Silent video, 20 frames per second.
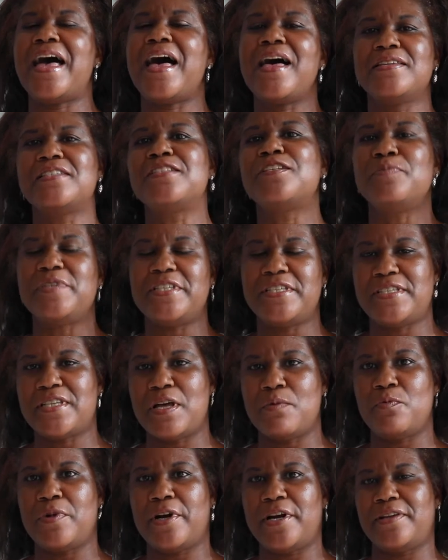it has to be
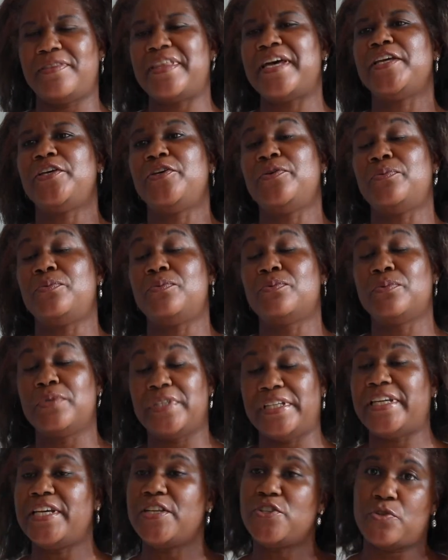somewhere that you
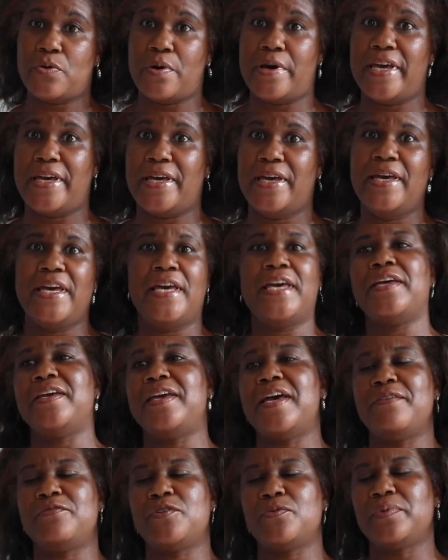really enjoy.
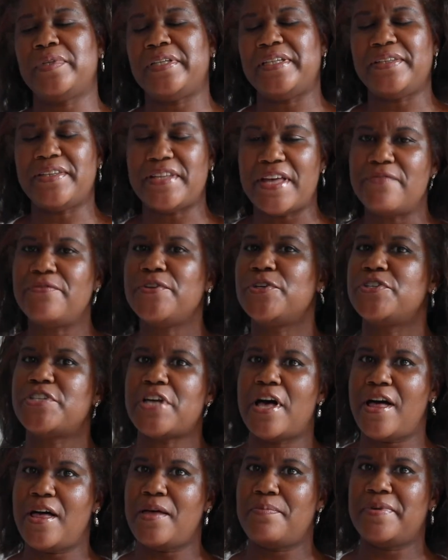You have to really love your
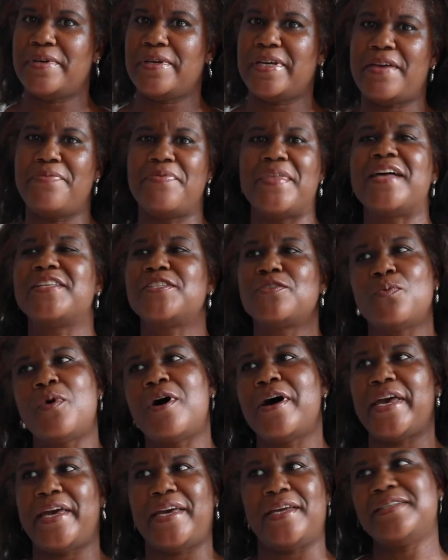job, and that's
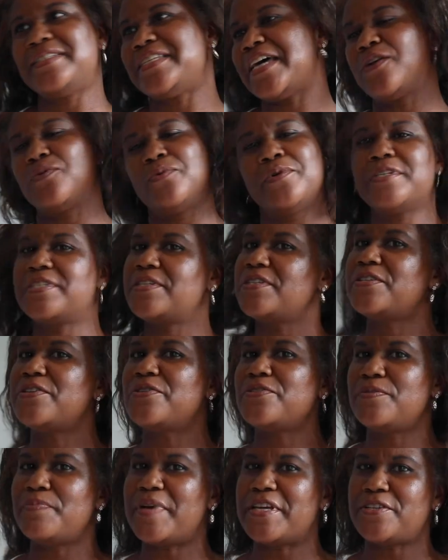why Data is
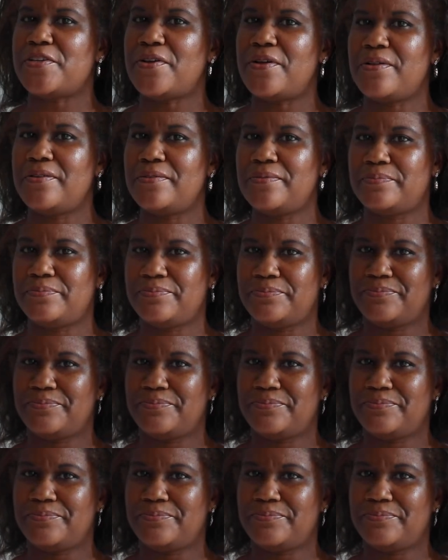so special.